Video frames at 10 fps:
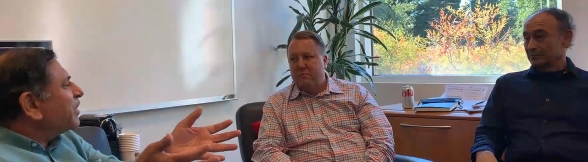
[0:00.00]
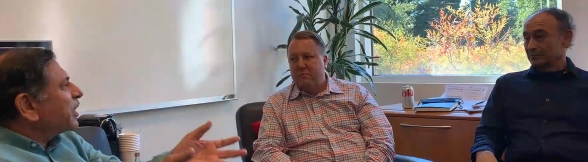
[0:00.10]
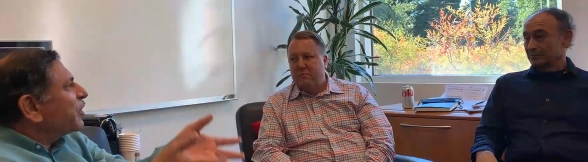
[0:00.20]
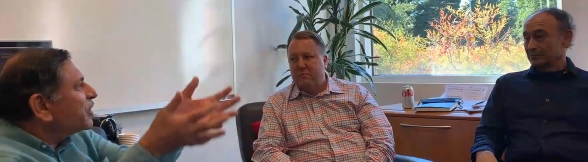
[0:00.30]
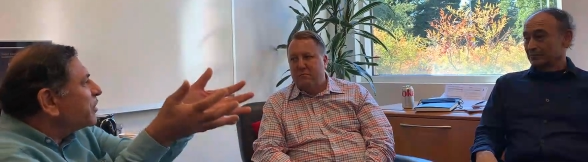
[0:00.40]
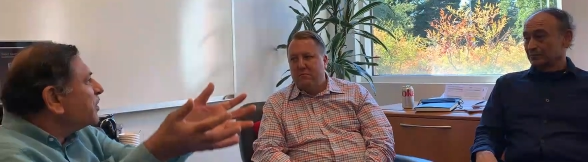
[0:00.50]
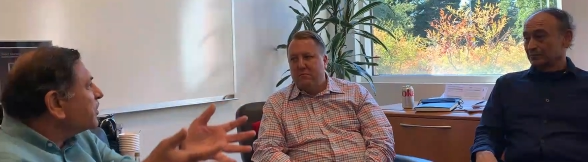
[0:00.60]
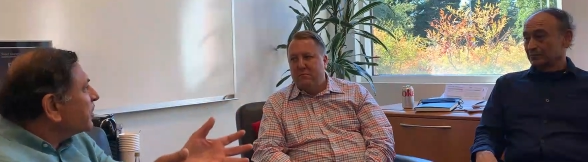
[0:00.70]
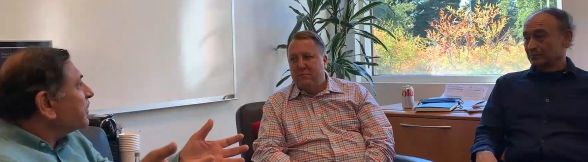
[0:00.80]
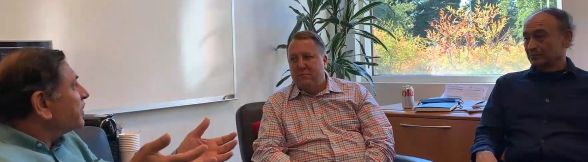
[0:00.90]
Speaker 1: by
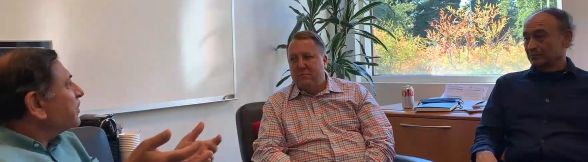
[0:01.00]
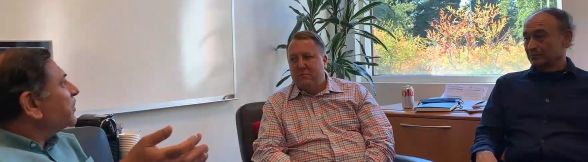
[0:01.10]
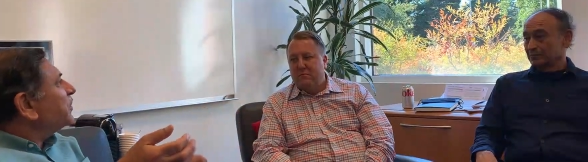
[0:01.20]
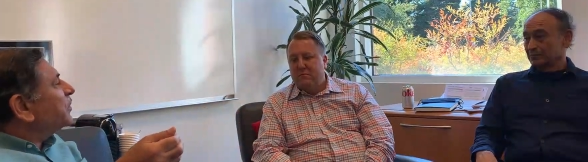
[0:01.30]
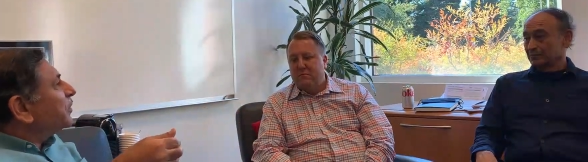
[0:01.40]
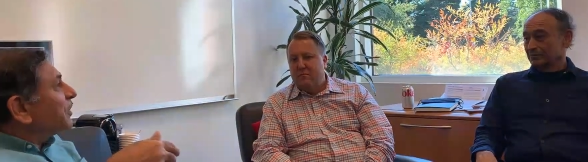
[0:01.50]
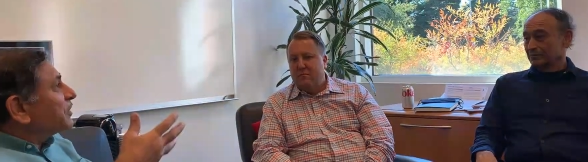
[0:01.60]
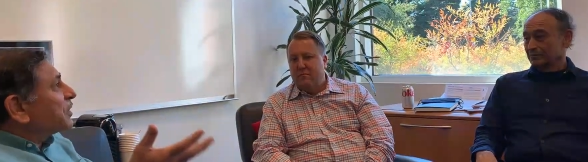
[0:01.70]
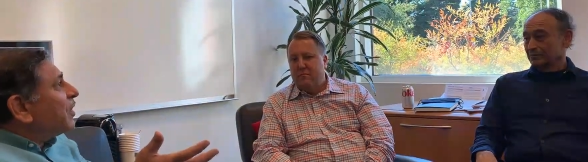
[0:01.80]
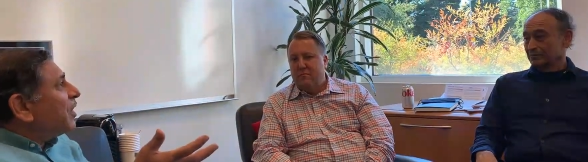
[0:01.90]
contributing to
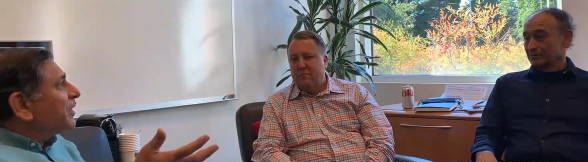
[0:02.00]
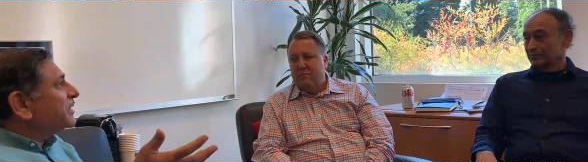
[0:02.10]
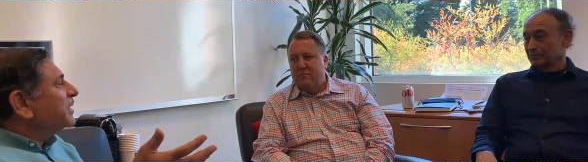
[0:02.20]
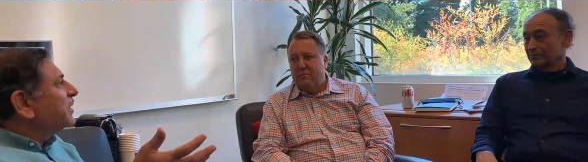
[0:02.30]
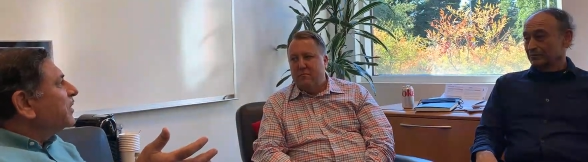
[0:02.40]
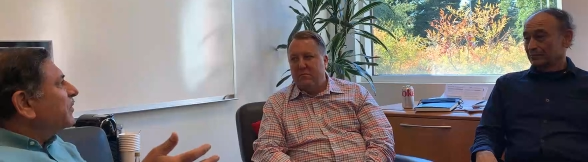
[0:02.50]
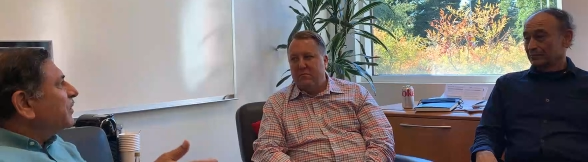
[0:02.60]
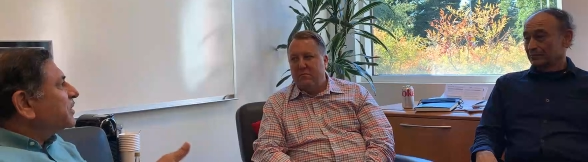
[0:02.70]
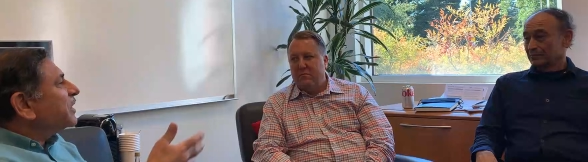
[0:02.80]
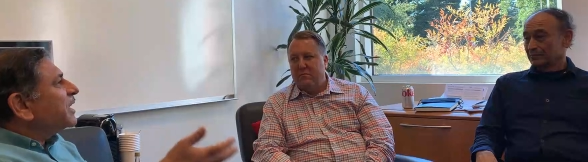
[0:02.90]
this cause,
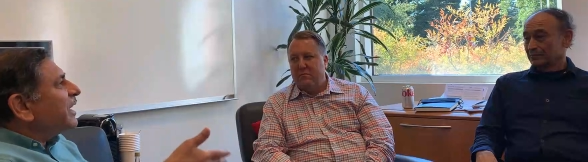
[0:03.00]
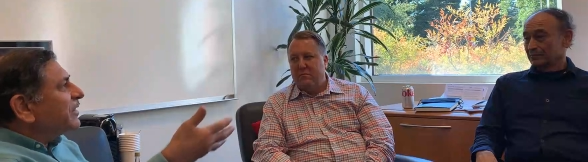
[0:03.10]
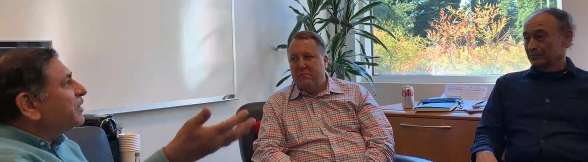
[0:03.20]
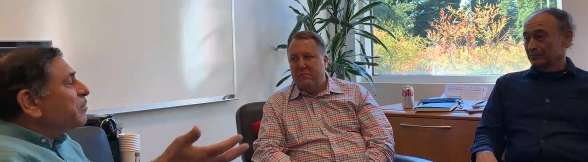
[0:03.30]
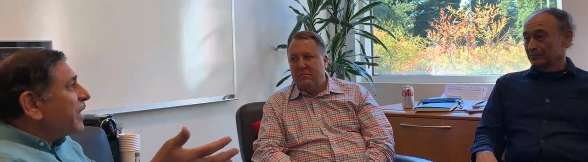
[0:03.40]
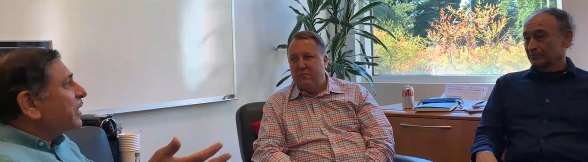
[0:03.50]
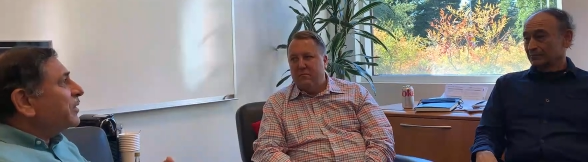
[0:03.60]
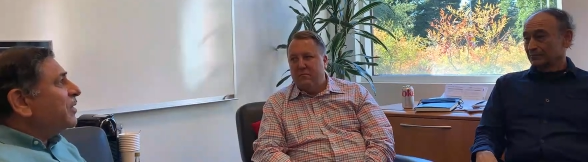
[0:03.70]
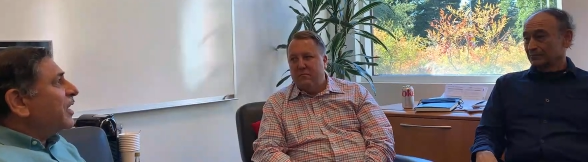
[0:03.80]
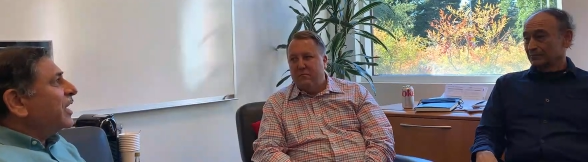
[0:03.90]
which really has
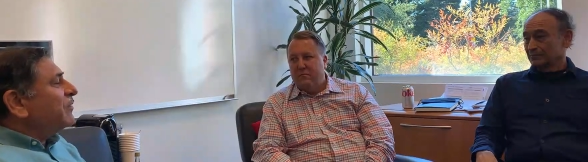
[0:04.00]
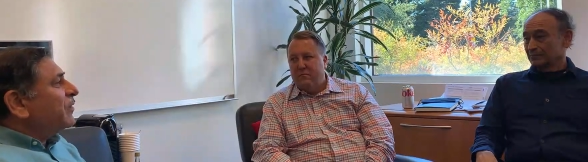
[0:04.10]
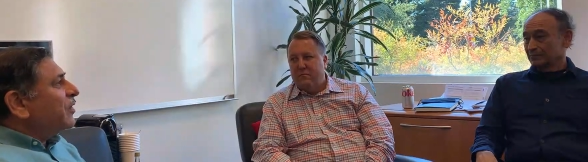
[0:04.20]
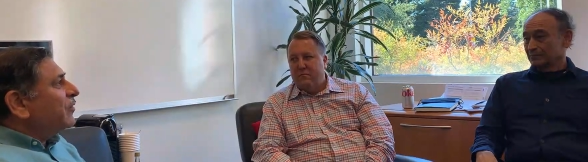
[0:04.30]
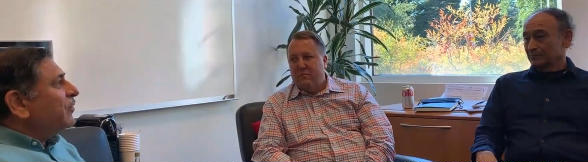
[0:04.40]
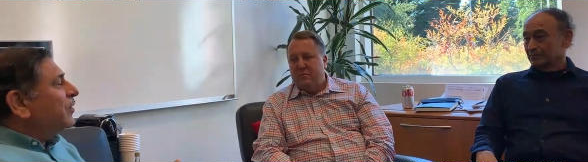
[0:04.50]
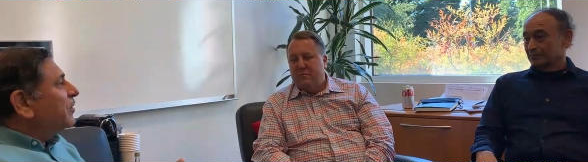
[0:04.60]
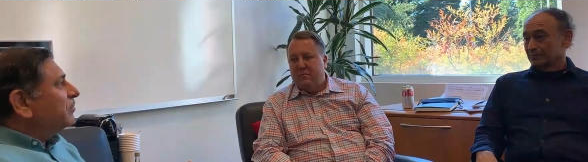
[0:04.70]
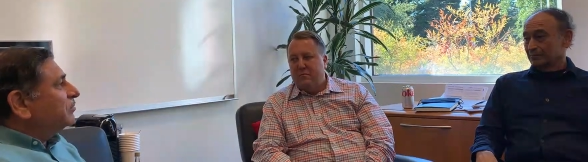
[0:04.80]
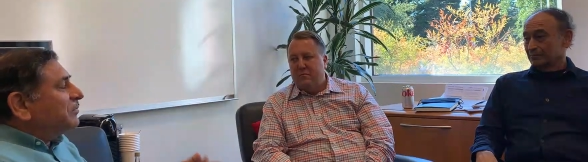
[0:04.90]
impact on life of
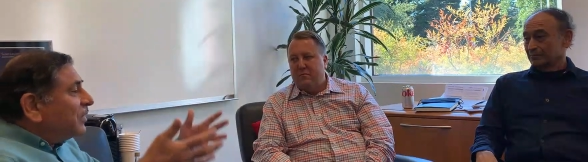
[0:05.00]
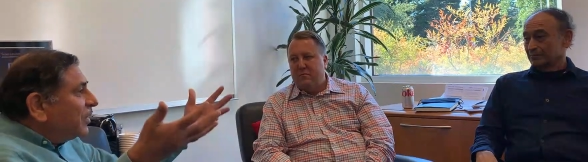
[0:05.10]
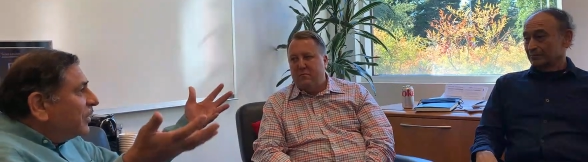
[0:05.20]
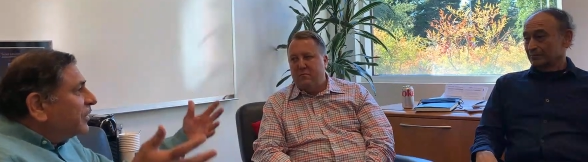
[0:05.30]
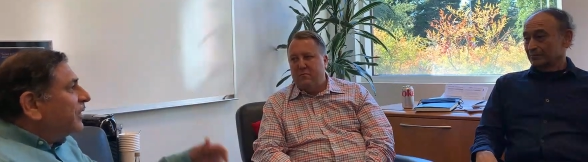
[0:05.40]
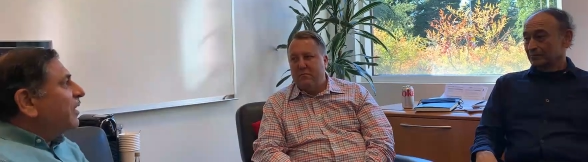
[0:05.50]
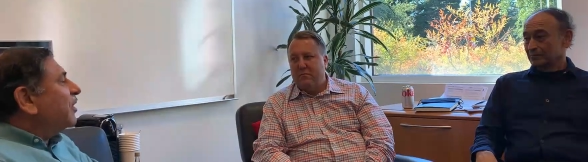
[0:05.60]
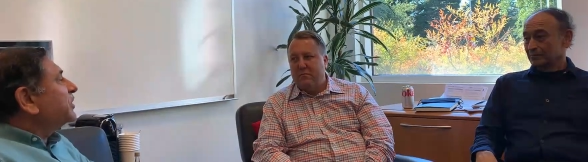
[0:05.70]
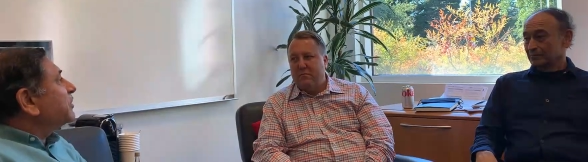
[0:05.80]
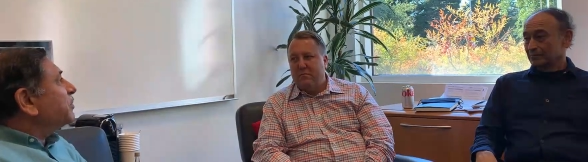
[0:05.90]

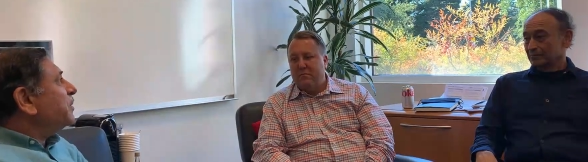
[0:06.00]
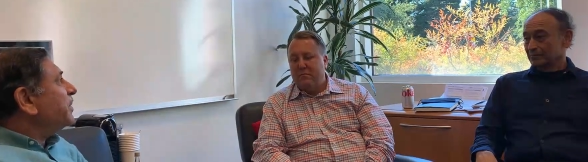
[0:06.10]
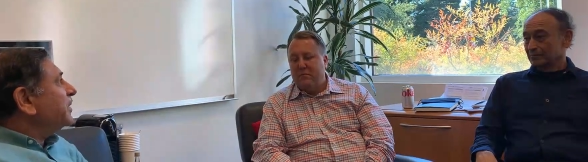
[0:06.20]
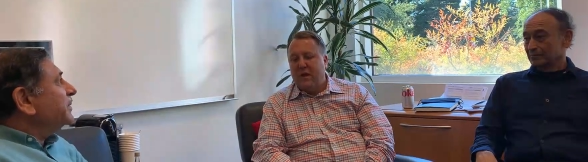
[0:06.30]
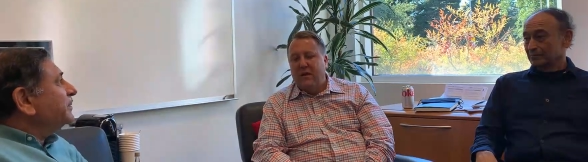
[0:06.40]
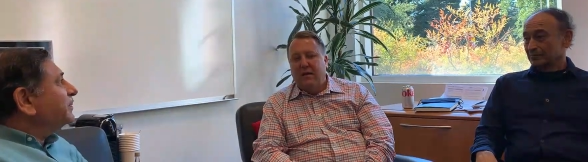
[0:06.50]
lots of people.